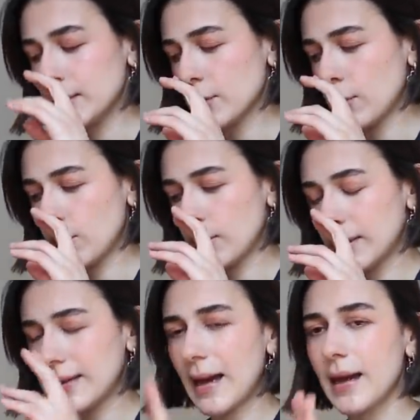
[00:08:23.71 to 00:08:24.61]
So
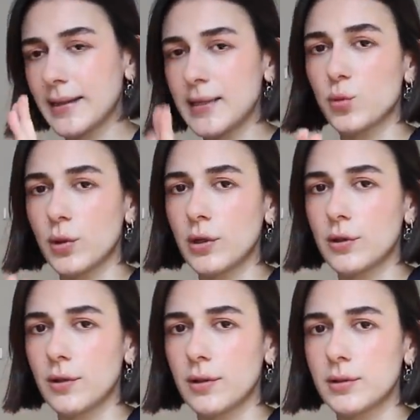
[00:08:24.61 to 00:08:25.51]
there are these one
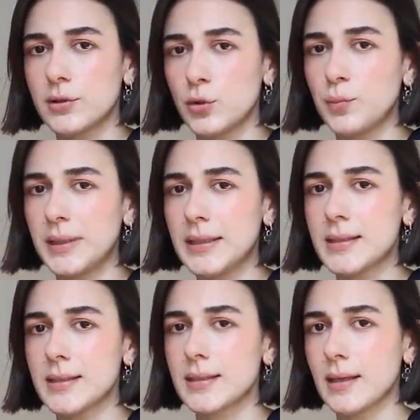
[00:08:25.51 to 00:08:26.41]
or two
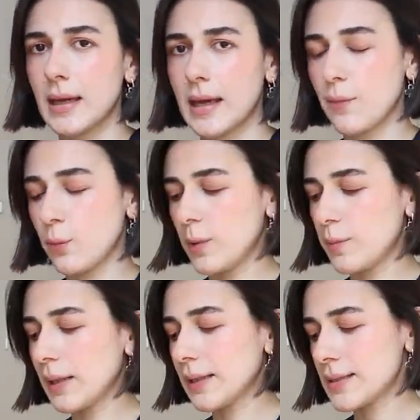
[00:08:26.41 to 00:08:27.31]
pieces with
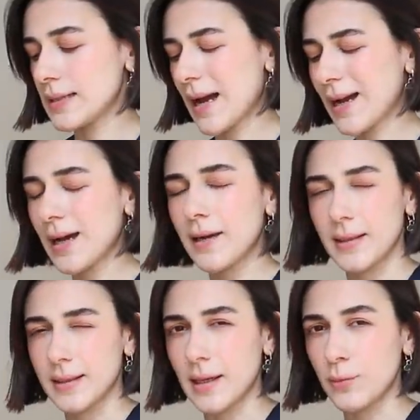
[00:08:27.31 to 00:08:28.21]
Balenciaga
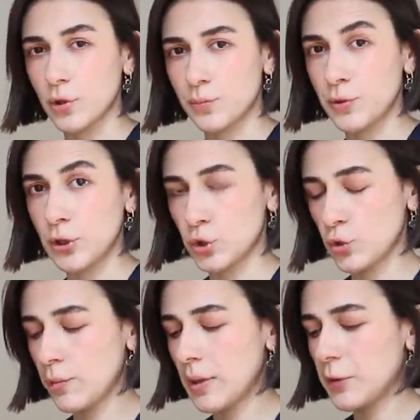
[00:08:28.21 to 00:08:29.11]
that I'm not pretty
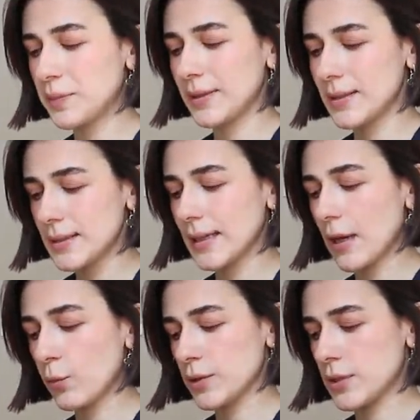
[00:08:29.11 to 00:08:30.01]
sure about, but this
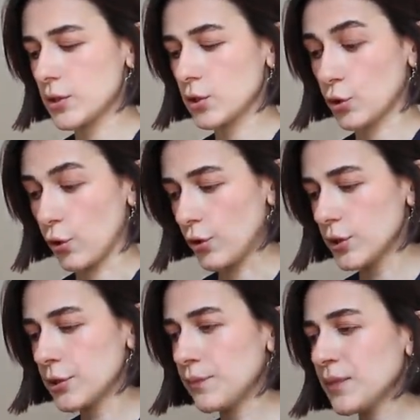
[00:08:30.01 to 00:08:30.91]
again was a
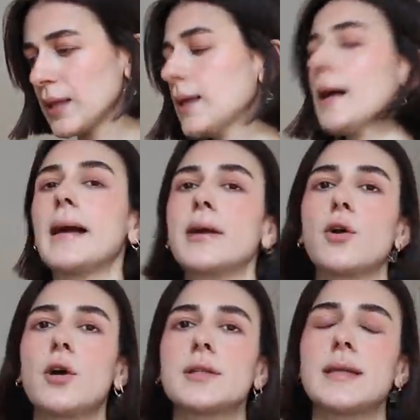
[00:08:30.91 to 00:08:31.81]
skirt I
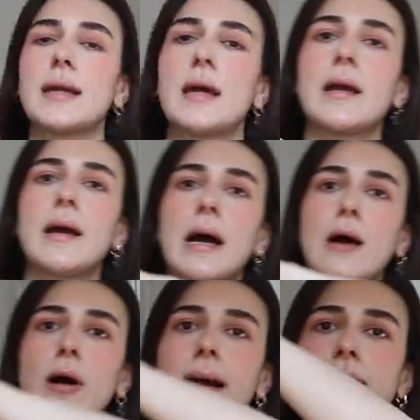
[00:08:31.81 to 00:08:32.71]
got that I
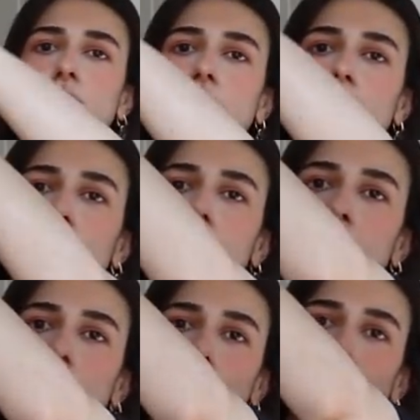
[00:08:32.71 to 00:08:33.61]
actually
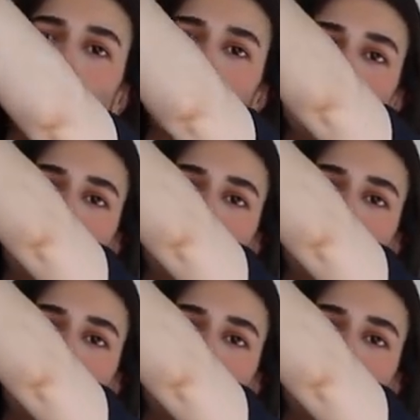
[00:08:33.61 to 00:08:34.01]
just knew it's